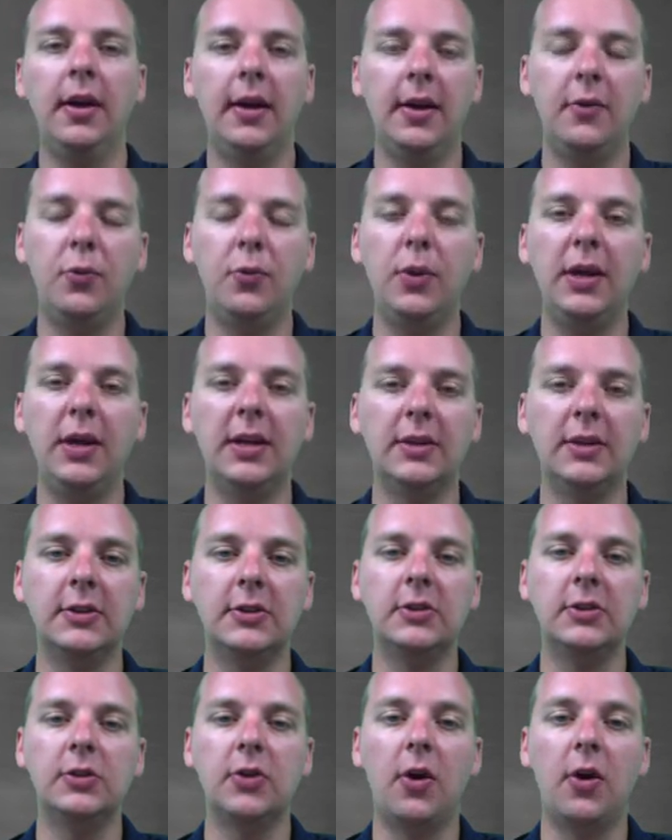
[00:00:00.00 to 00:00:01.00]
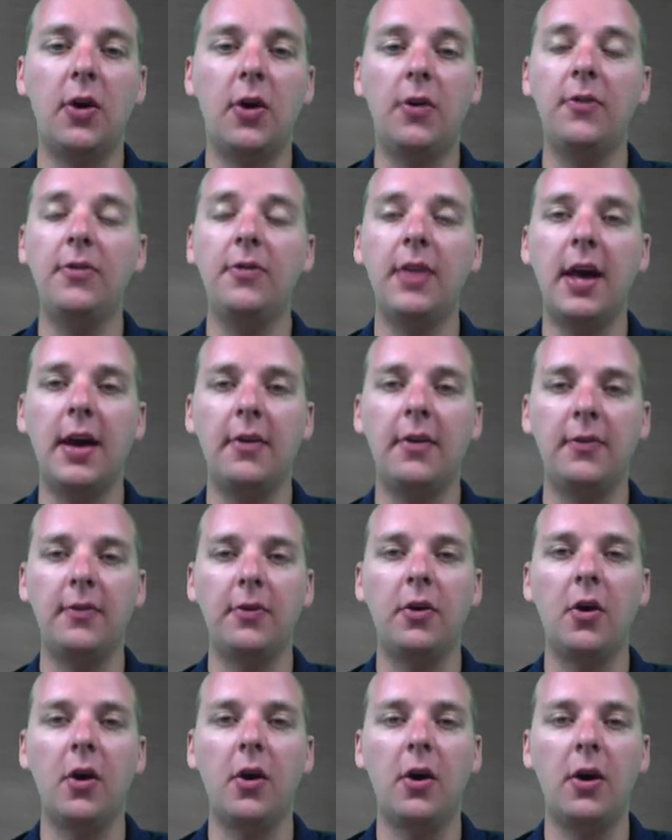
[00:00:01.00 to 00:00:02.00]
If we can solve that
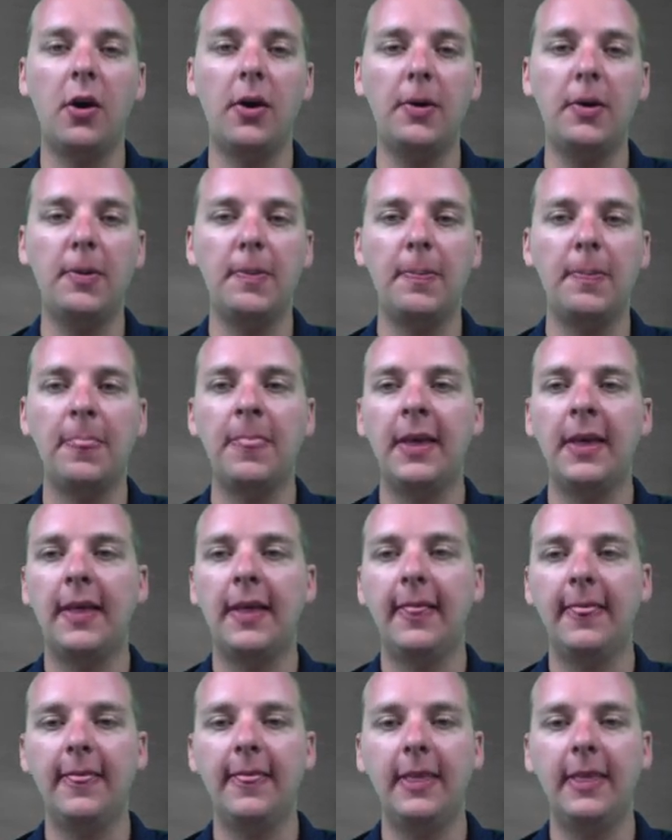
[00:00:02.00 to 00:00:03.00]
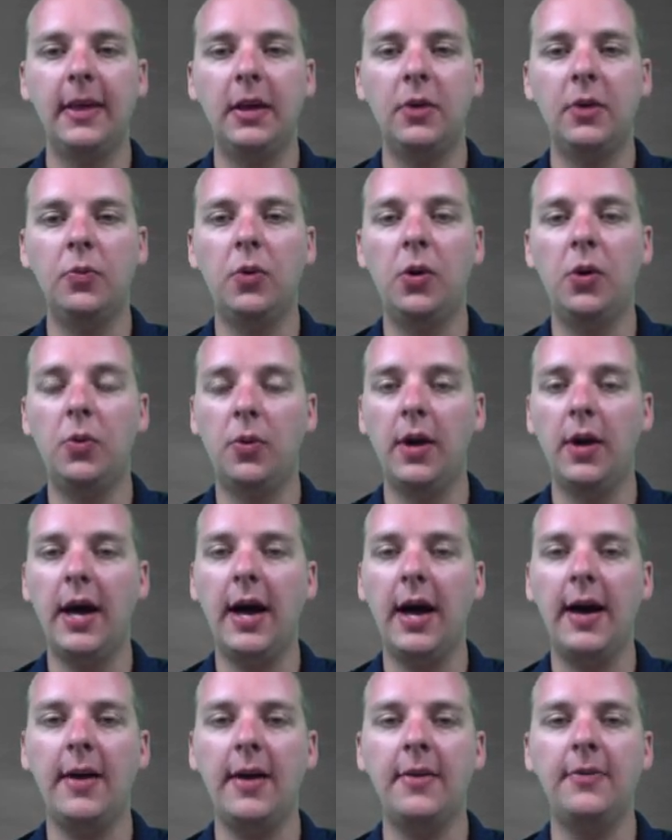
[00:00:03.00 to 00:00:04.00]
for r, then what we'll
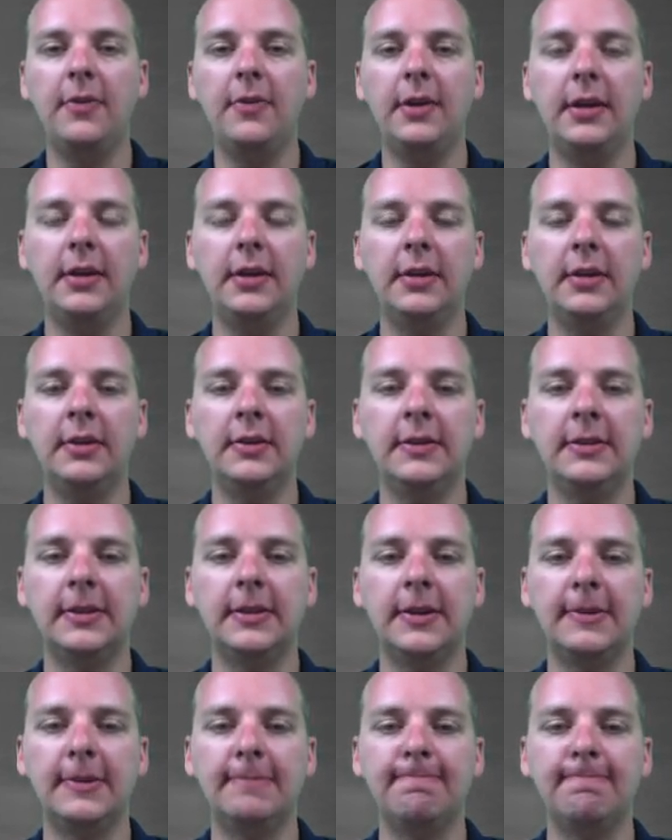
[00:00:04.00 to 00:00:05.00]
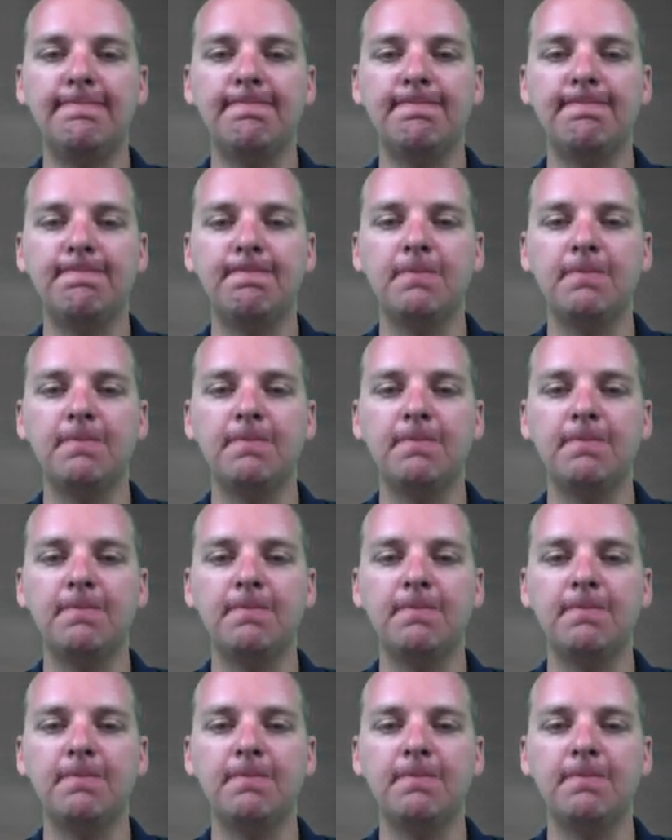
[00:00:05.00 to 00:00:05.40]
have is um,